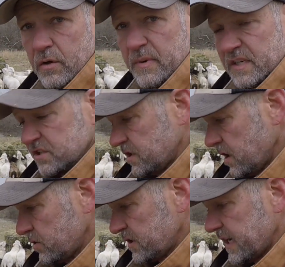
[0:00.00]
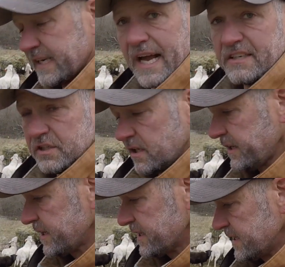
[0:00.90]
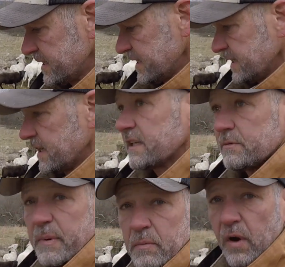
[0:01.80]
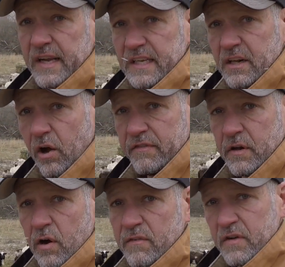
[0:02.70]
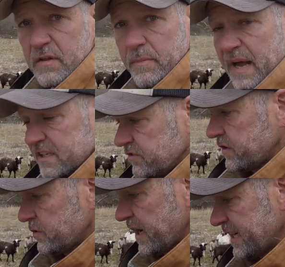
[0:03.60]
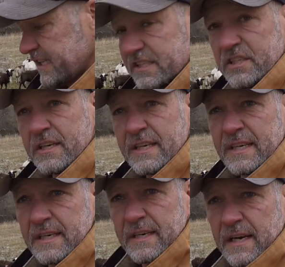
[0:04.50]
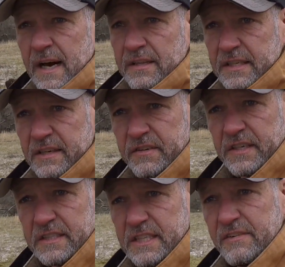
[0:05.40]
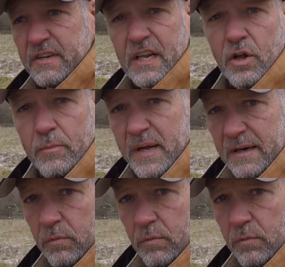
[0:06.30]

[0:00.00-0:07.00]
bit of snow today actually. It's been raining off and on for the past few days. I think if you give it a little bit,